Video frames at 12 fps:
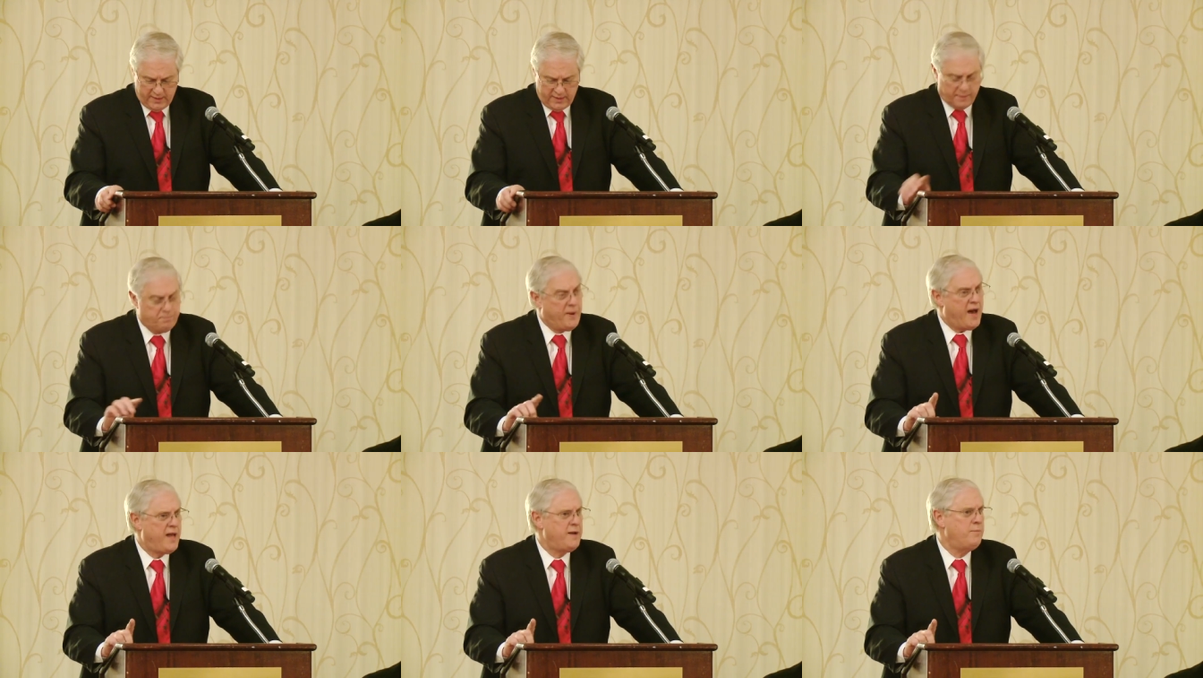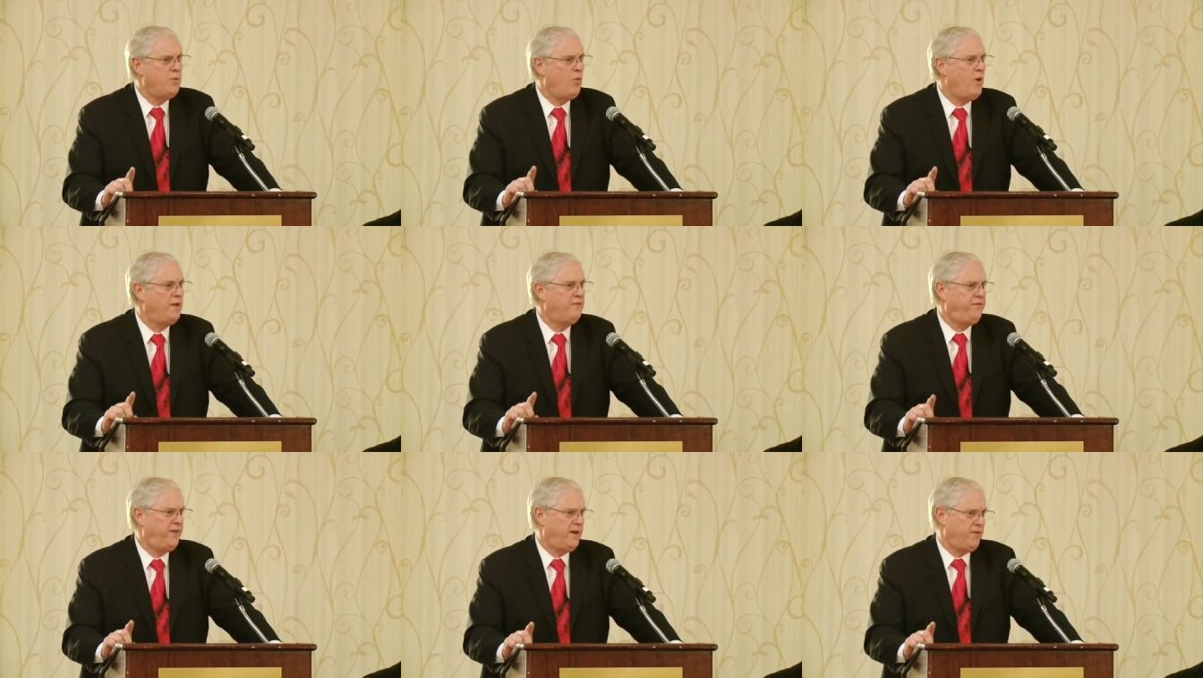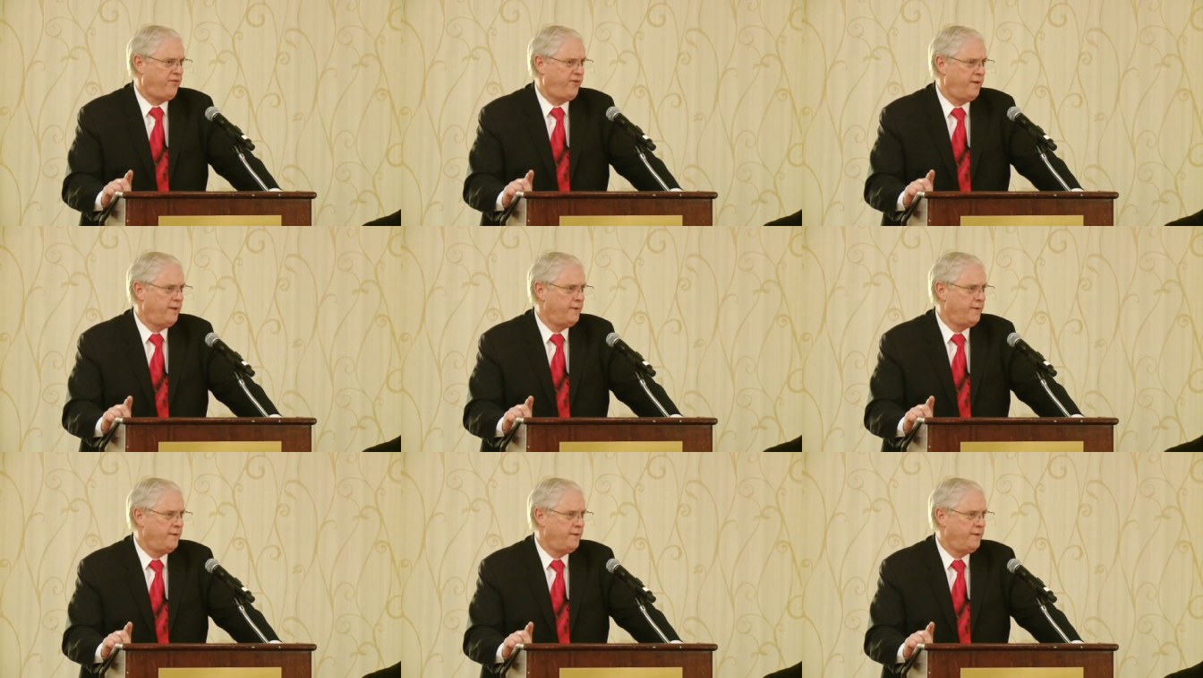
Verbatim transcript: The bottom one fifth,